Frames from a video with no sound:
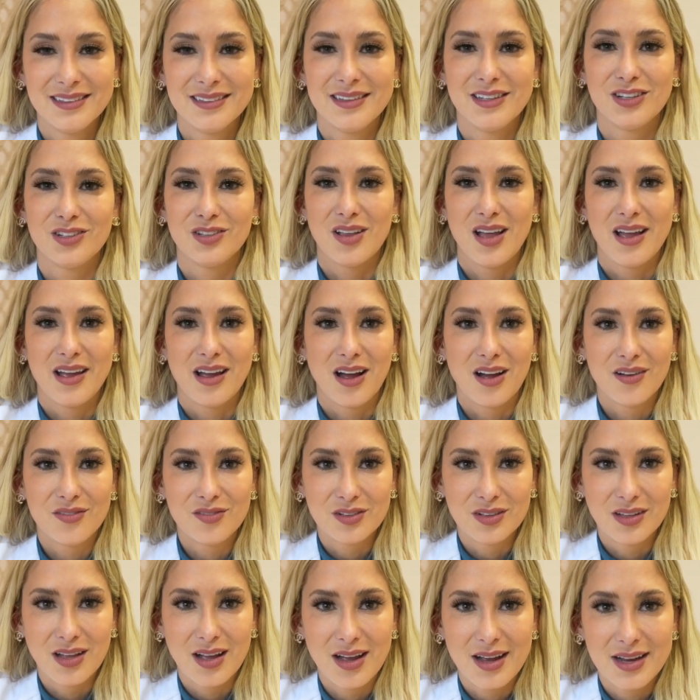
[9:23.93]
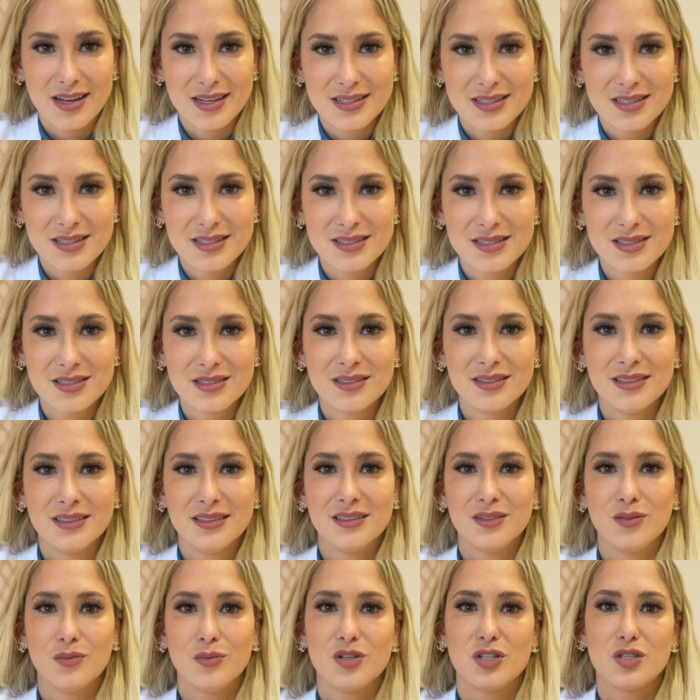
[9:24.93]
They're lyophilized,
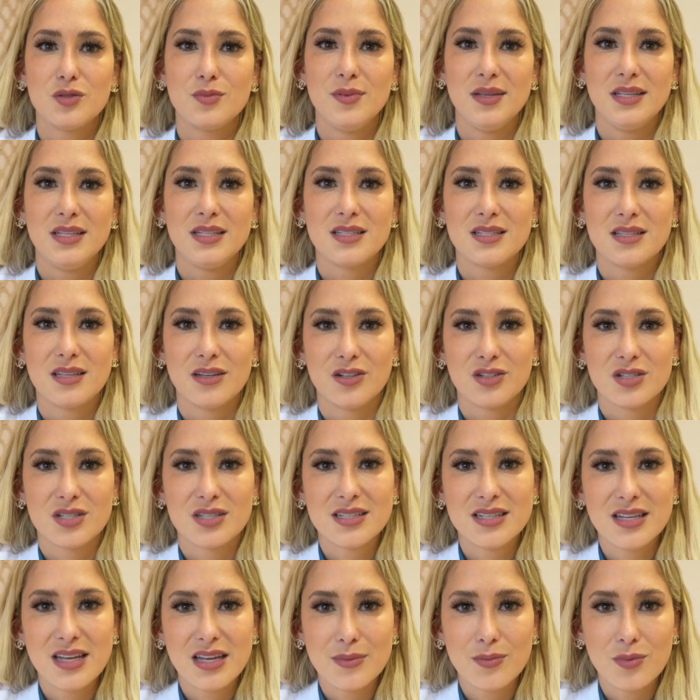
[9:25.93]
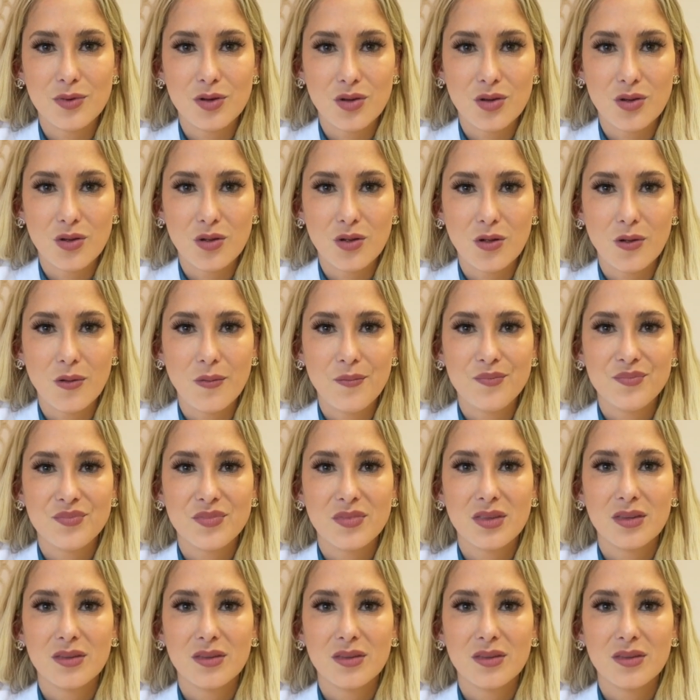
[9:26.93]
which means they're stable.